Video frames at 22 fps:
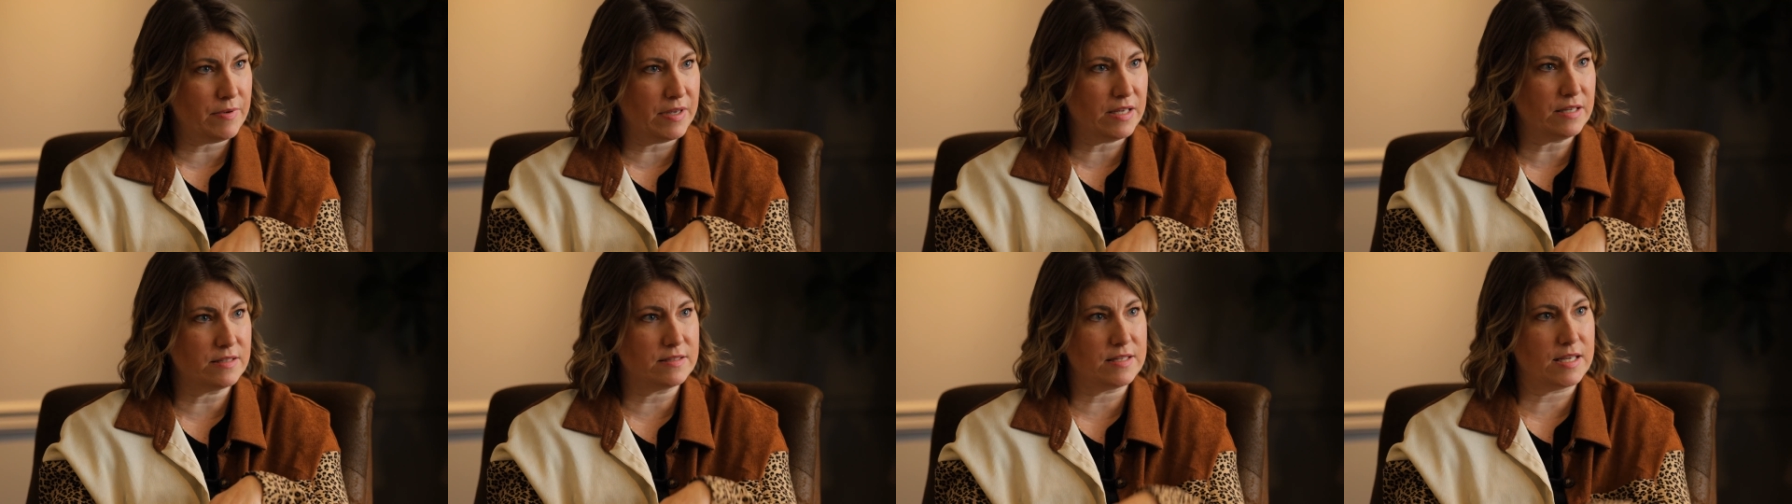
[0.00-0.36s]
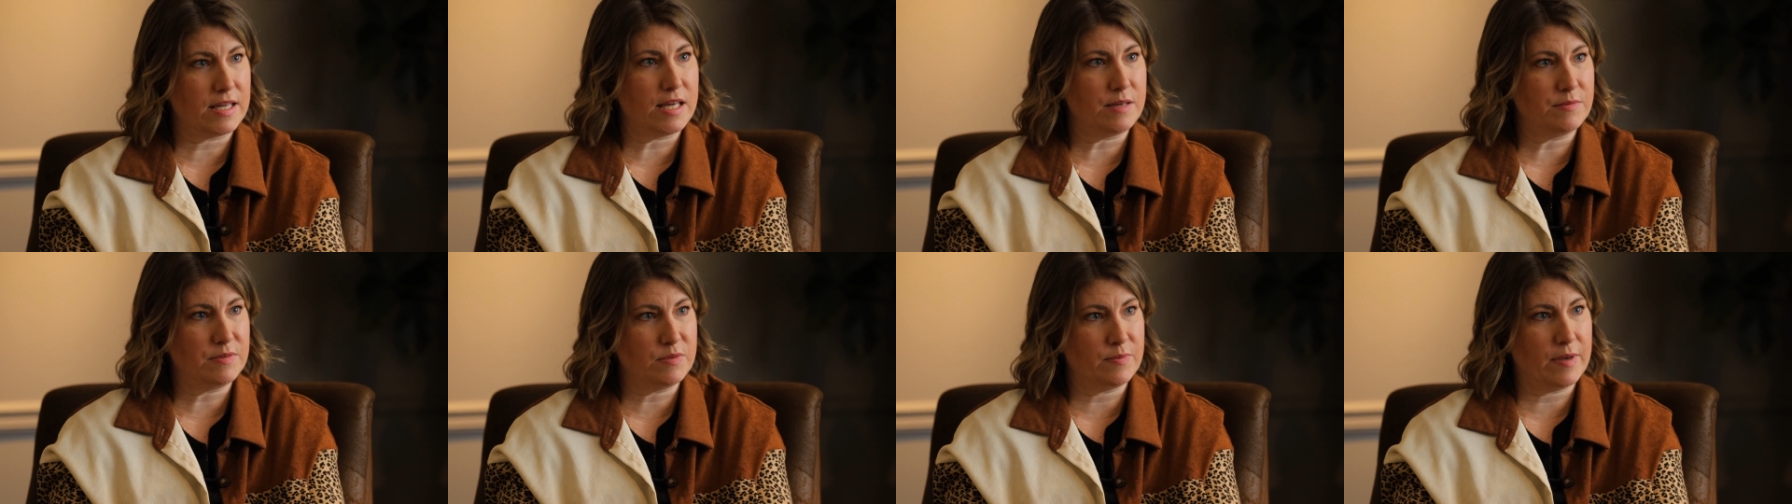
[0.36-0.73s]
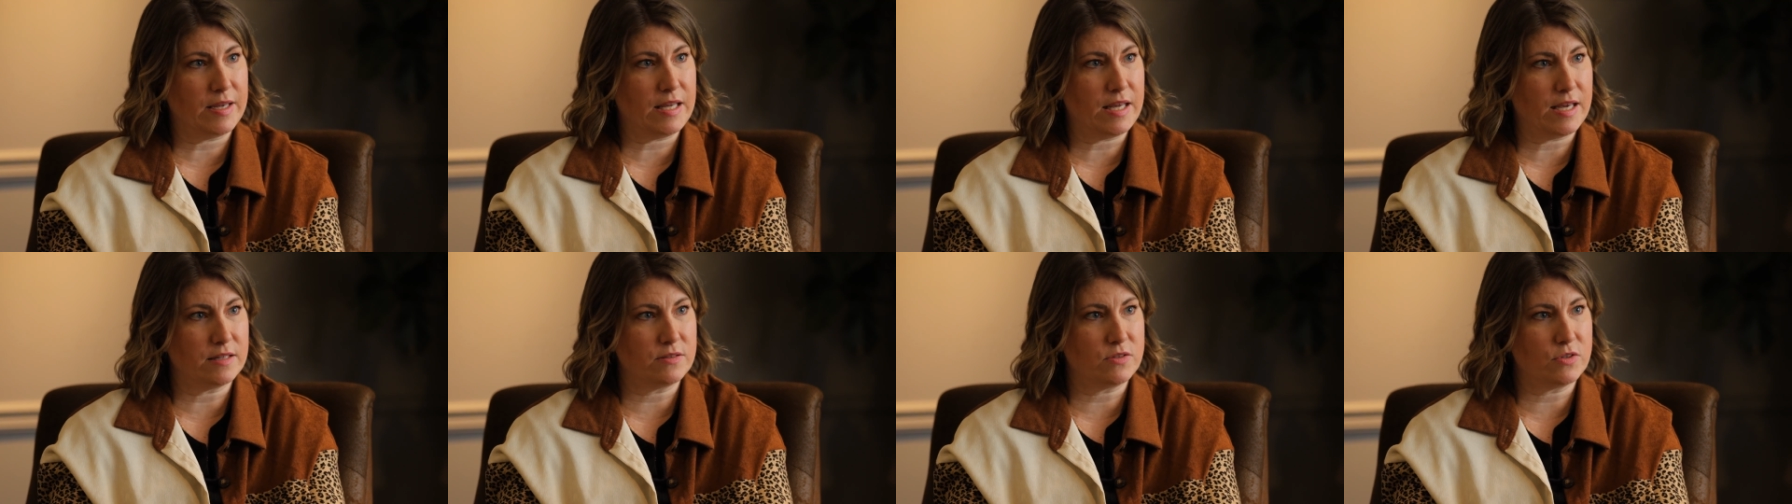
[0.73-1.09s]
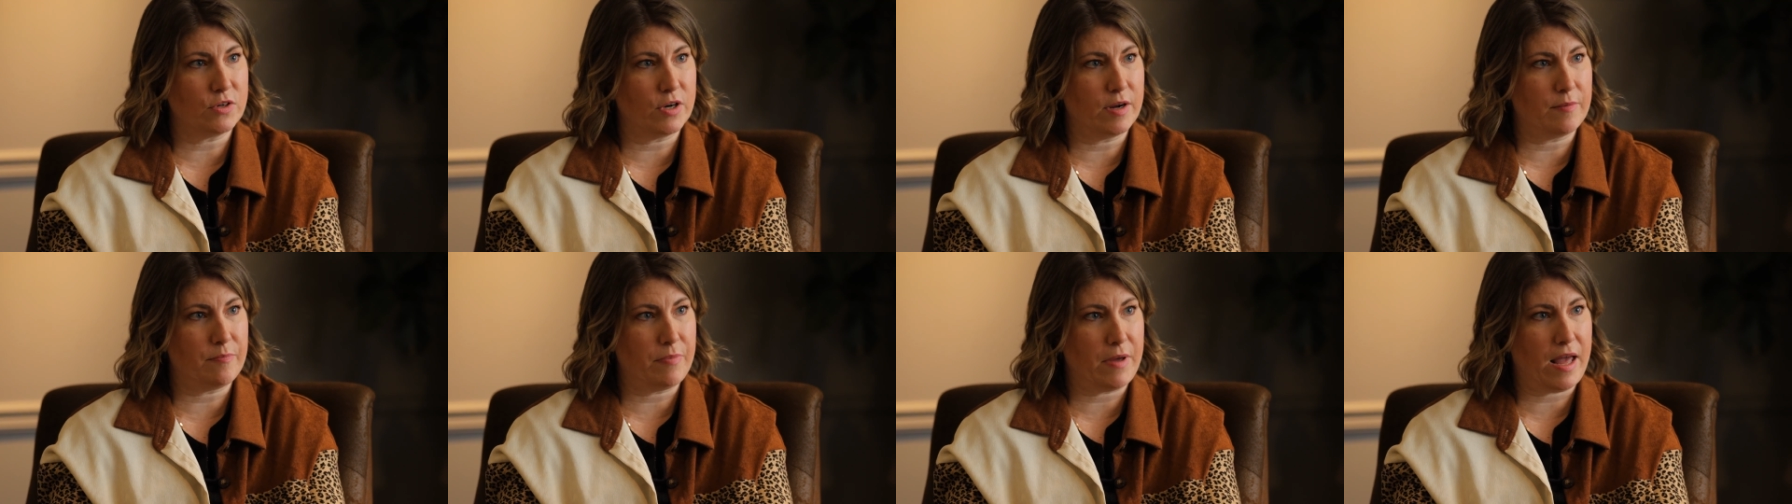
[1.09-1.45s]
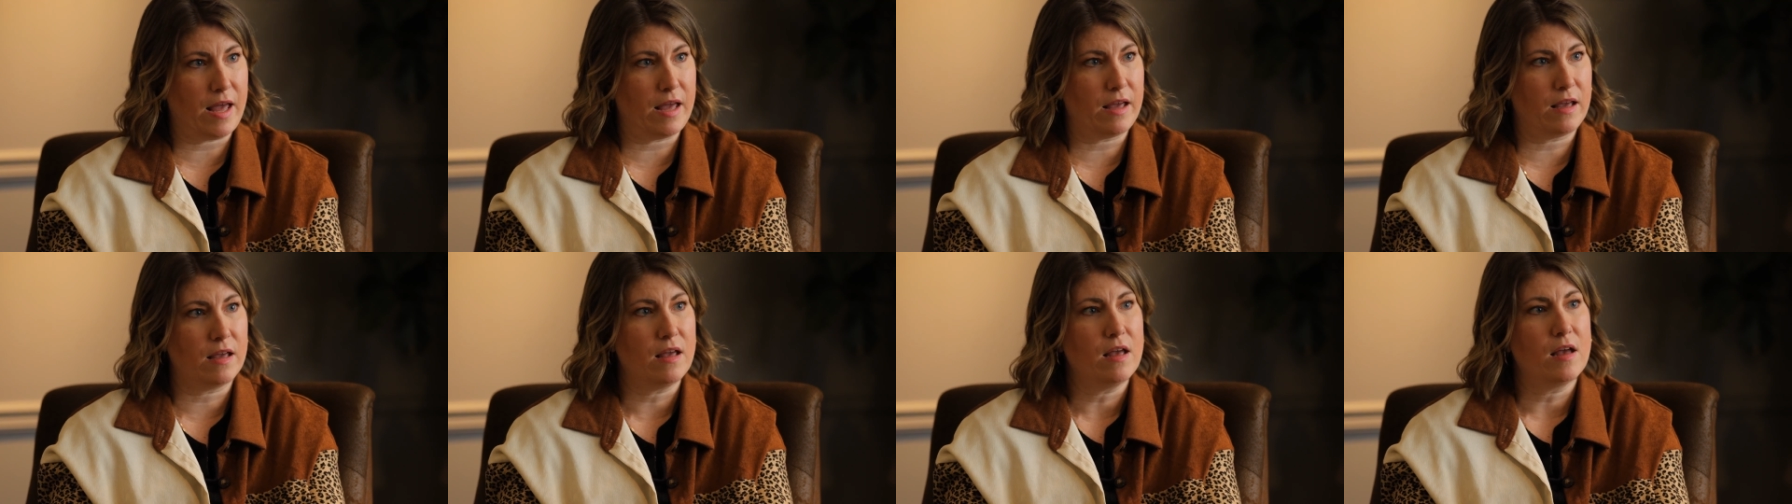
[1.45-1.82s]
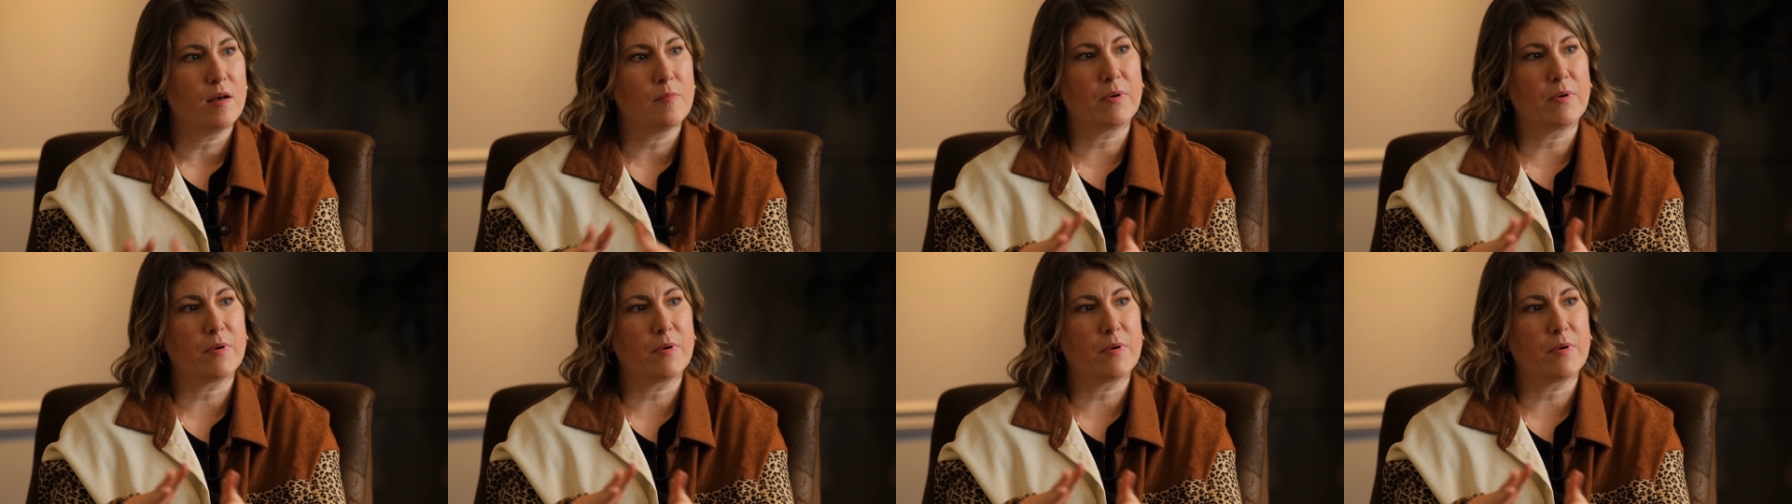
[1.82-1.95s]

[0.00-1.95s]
because it keeps my cancer at bay,